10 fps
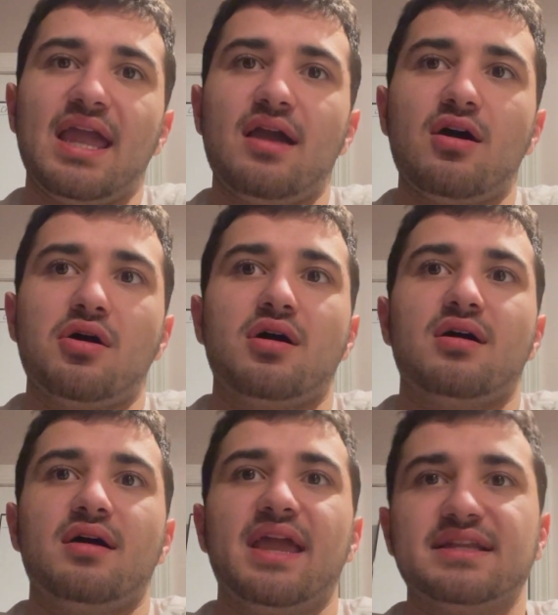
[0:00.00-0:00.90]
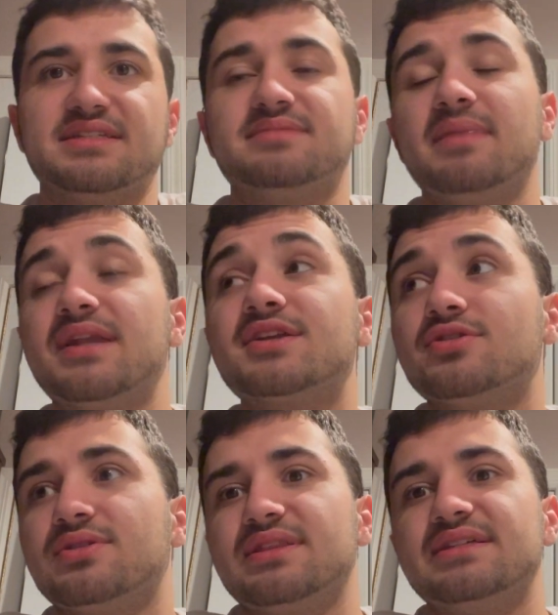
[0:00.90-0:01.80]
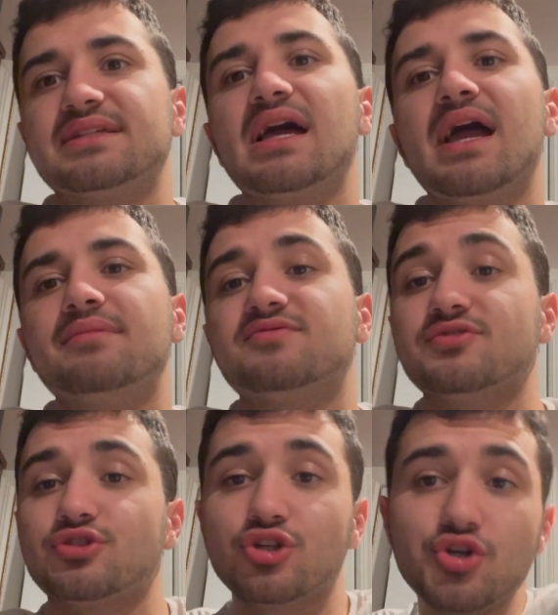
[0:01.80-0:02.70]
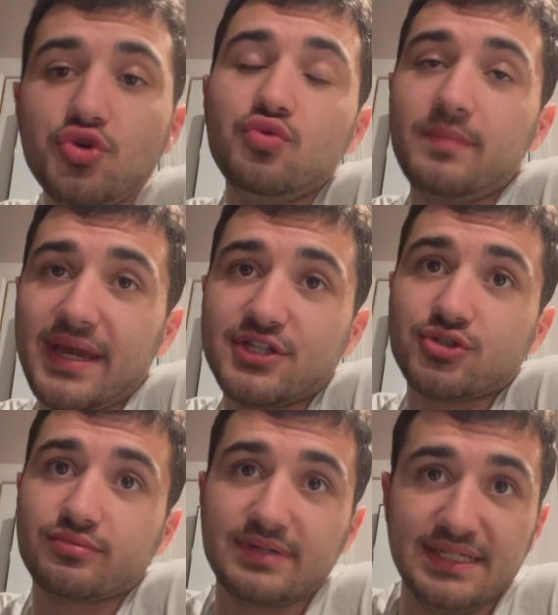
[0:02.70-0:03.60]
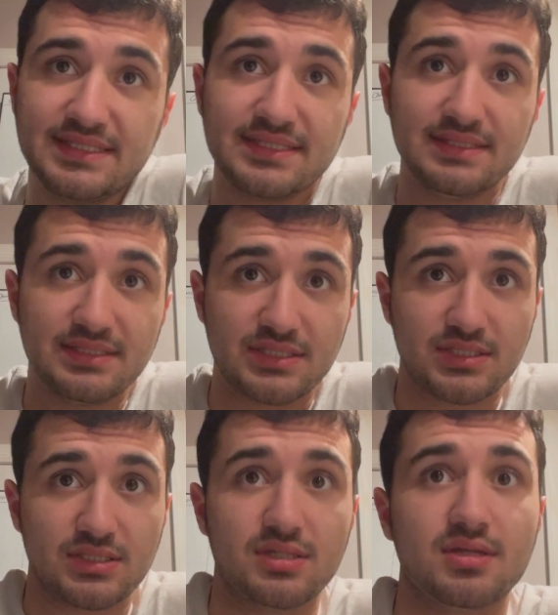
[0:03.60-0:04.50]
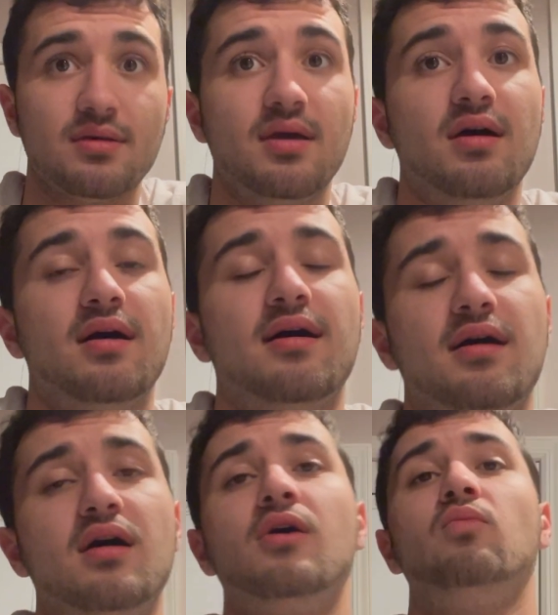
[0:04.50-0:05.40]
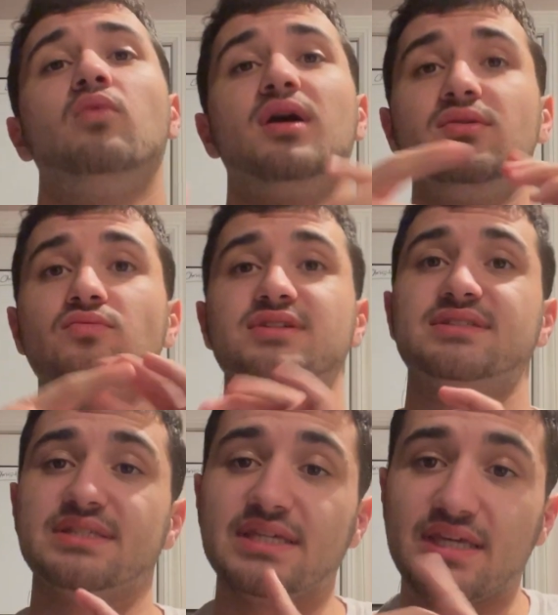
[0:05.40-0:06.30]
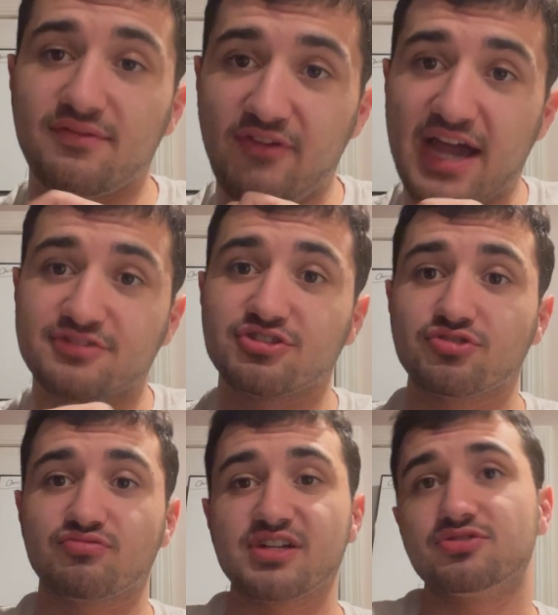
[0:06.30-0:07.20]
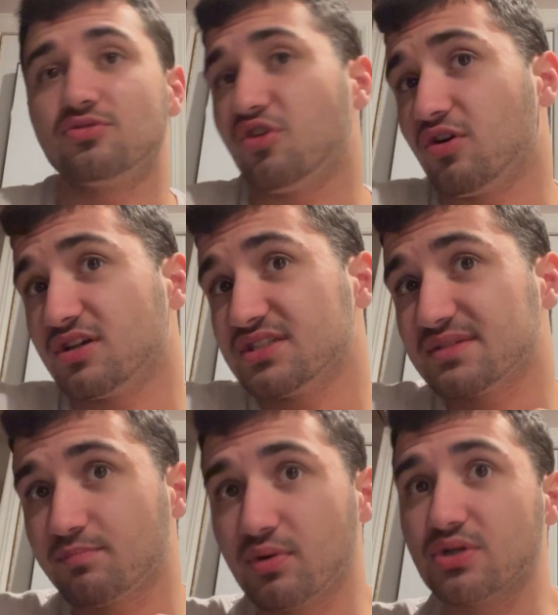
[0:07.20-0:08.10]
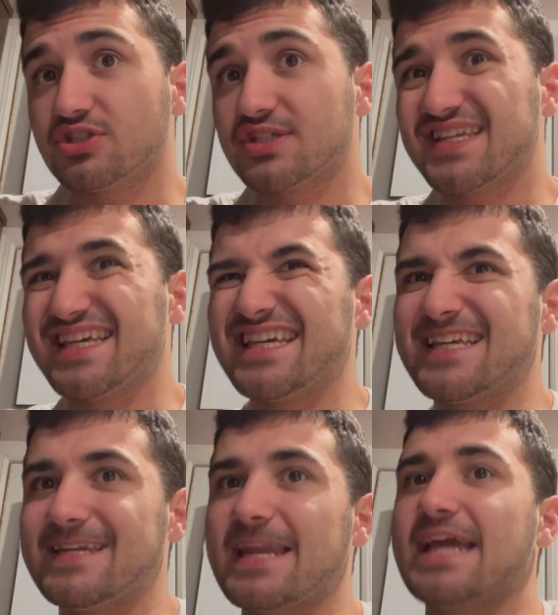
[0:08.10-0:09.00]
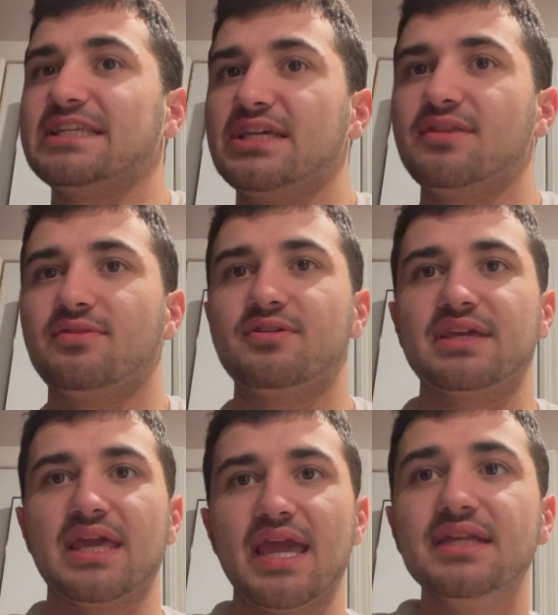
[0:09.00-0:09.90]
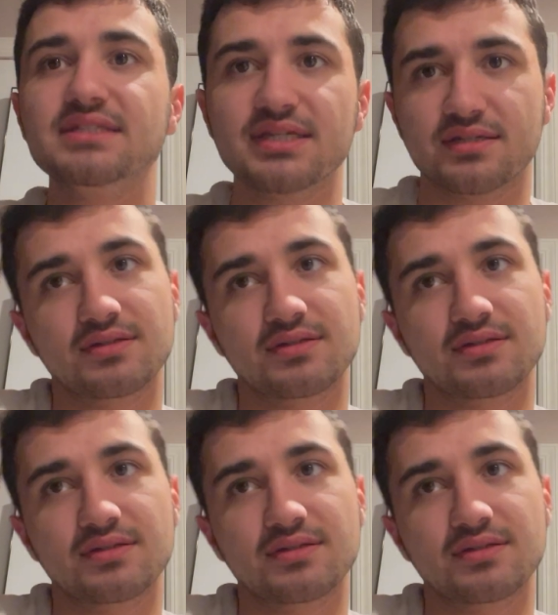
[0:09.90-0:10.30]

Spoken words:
anti-Semitic during these times for two major reasons. One was the fascist racial laws pushed in 1938